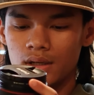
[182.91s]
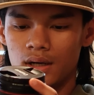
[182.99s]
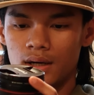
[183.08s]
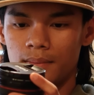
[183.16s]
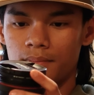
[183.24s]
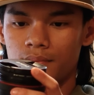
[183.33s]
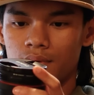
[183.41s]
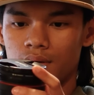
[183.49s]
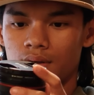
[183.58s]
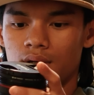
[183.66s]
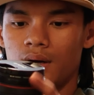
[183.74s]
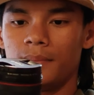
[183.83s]

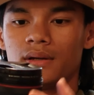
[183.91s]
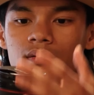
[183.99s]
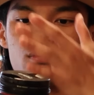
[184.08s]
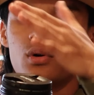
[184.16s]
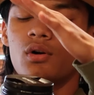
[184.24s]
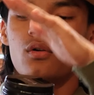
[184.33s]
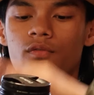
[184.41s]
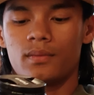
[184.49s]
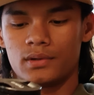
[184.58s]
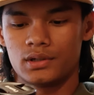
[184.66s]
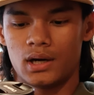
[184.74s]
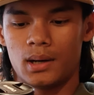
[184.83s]
We'll go from the